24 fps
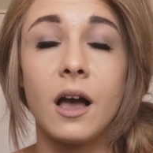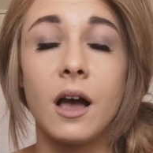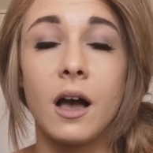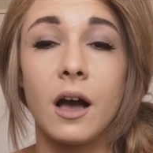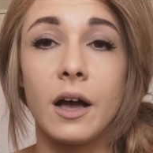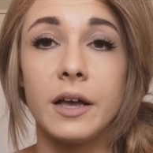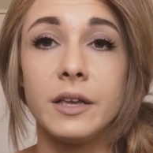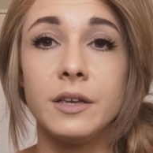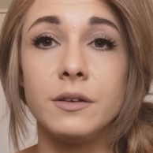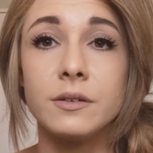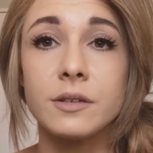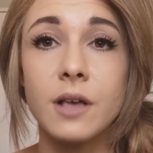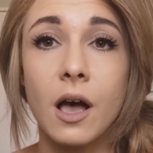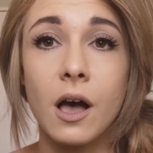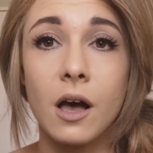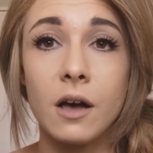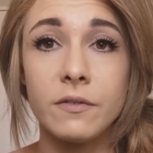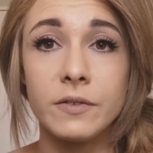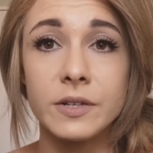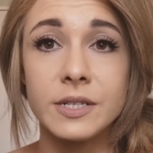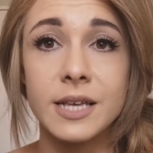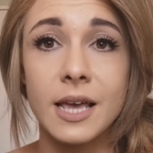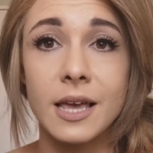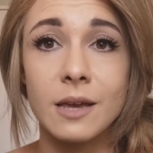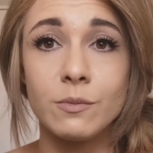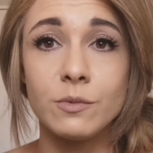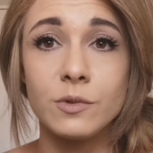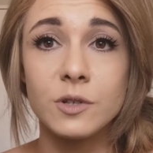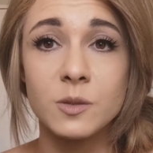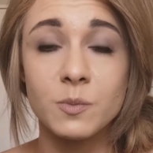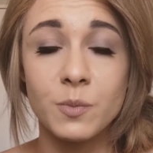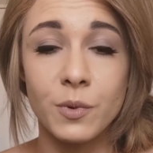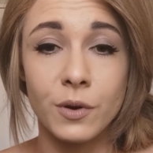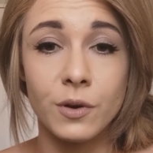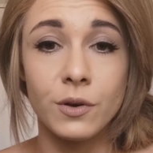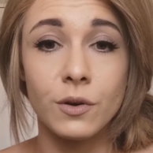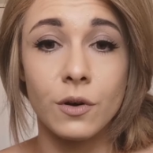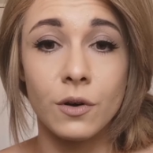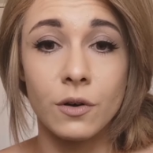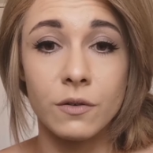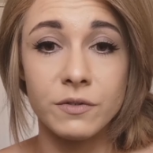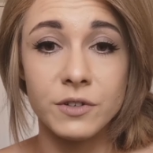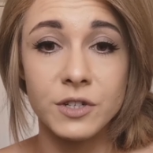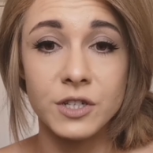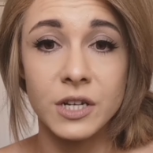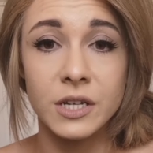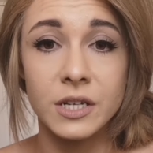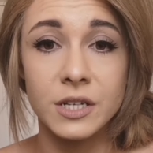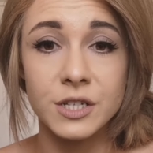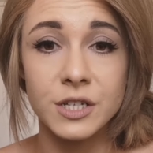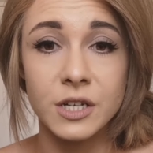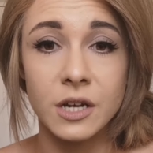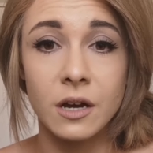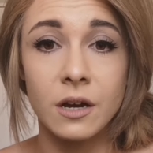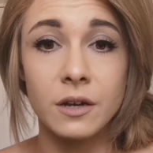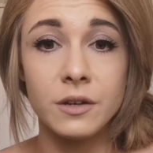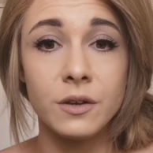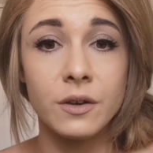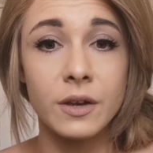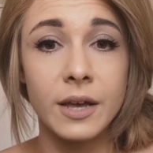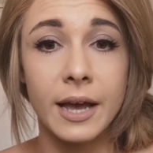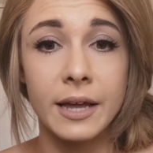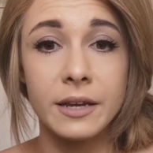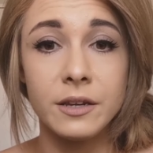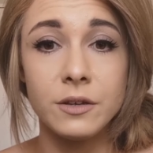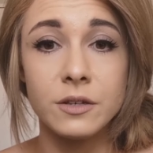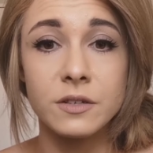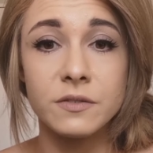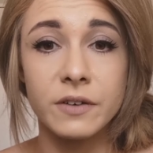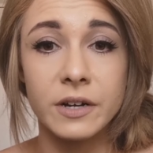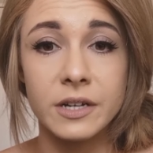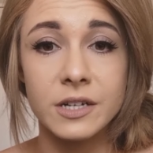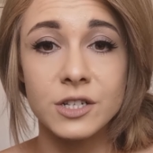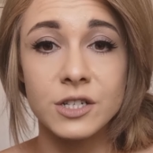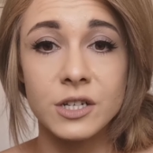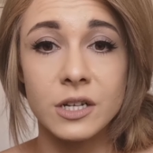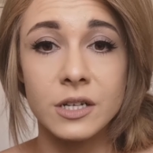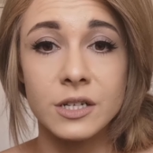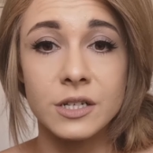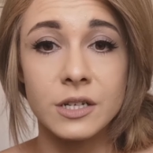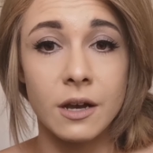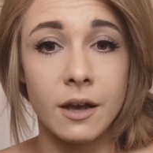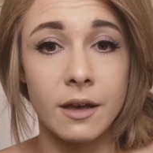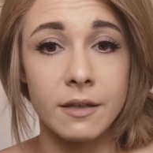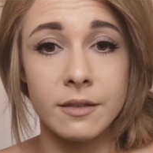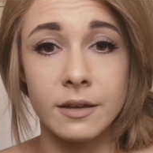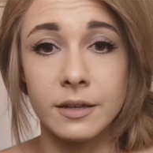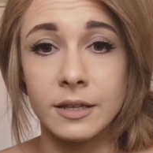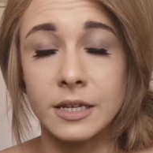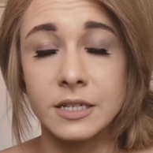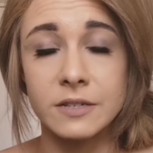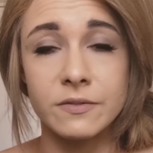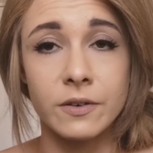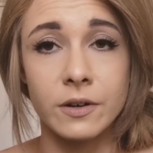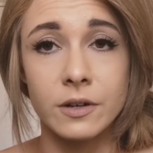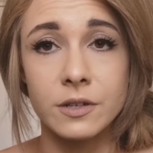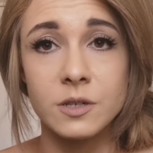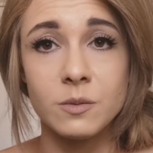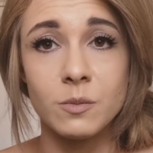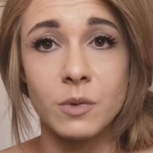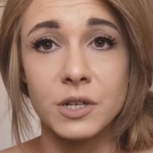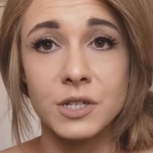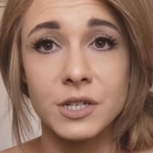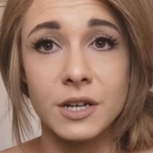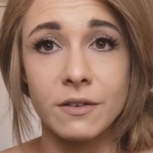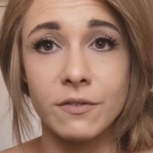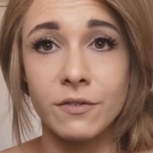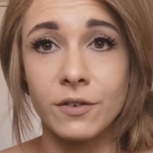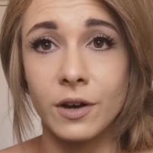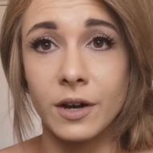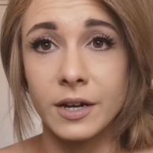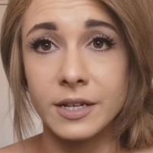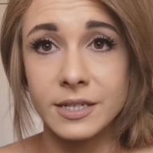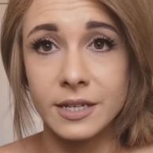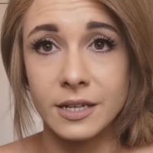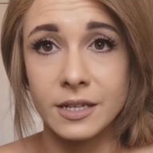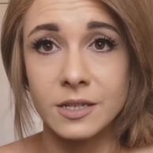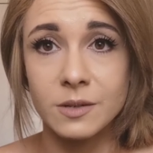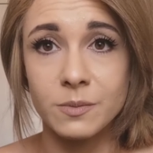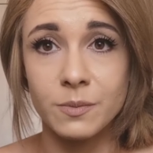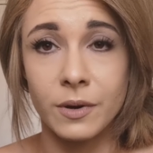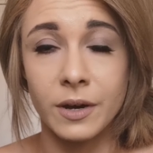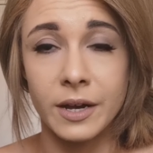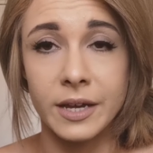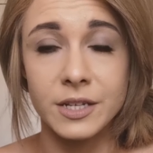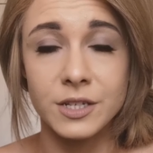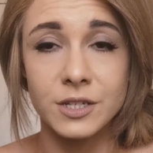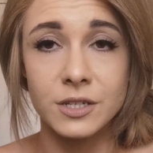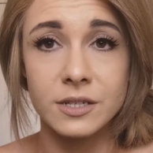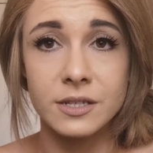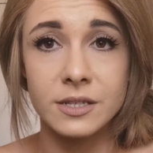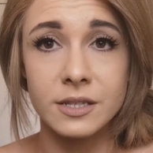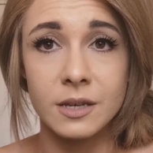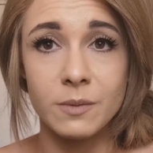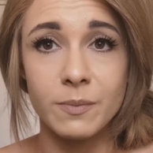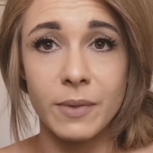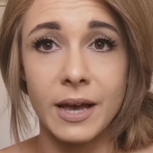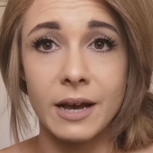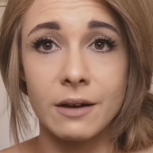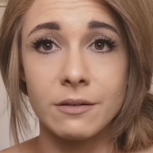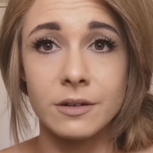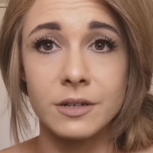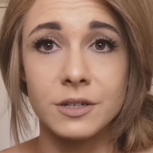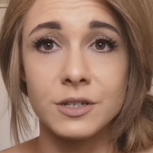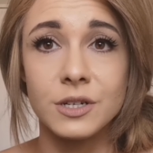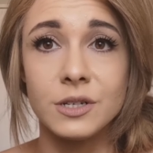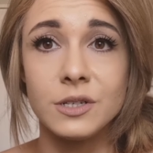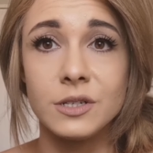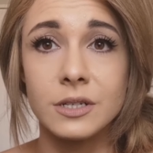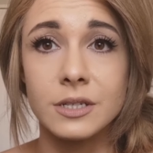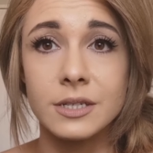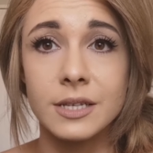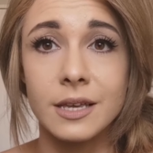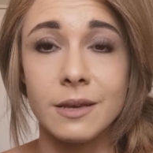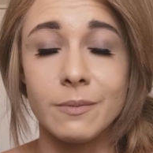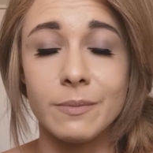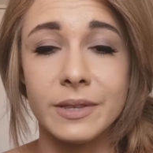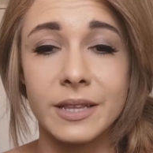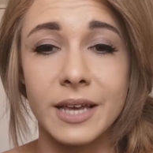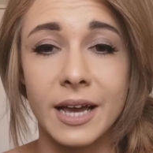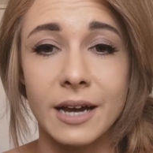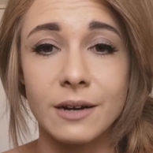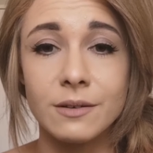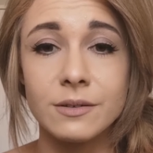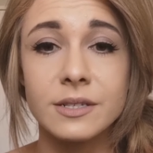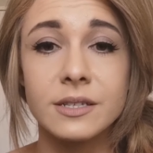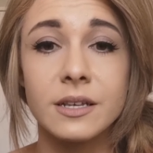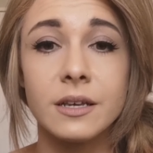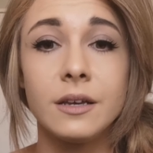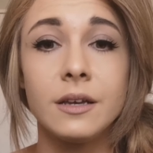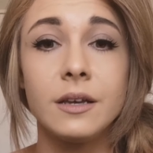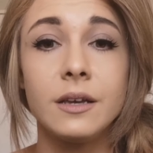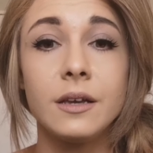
I use half a tablespoon of ginger. You can use fresh ginger. I think that's far too much effort. I tend to buy just the powdered ginger to keep in the house.